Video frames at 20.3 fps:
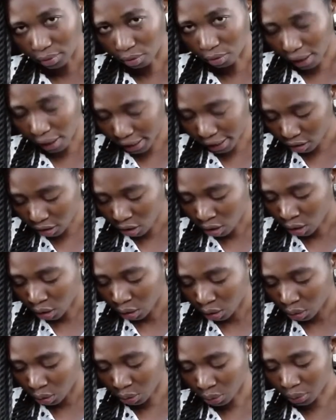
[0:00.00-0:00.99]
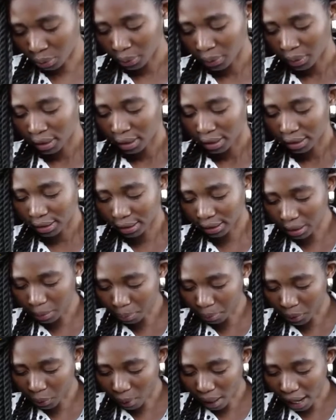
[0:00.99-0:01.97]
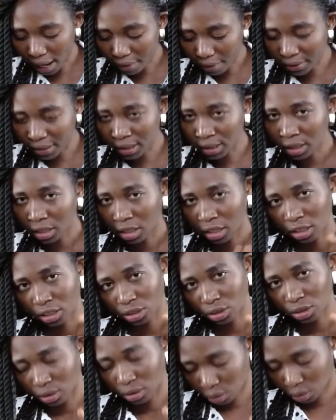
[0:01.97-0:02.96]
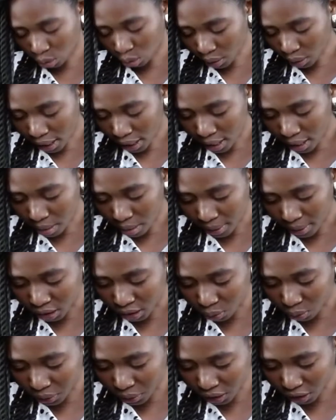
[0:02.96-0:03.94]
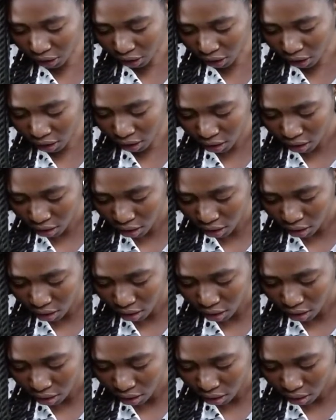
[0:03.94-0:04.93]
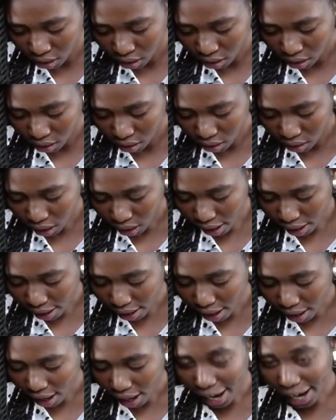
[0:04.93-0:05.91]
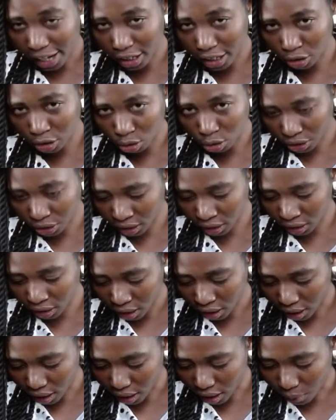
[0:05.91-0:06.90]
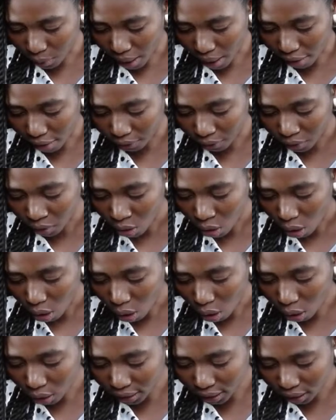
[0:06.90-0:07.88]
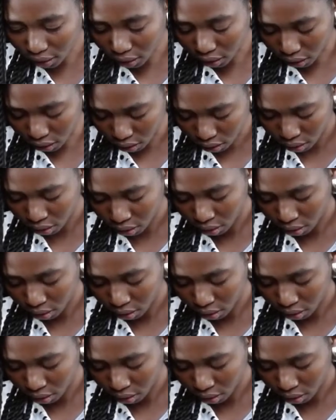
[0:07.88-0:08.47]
right? So simply we're having two elements which are hydrogen and then we have oxygen.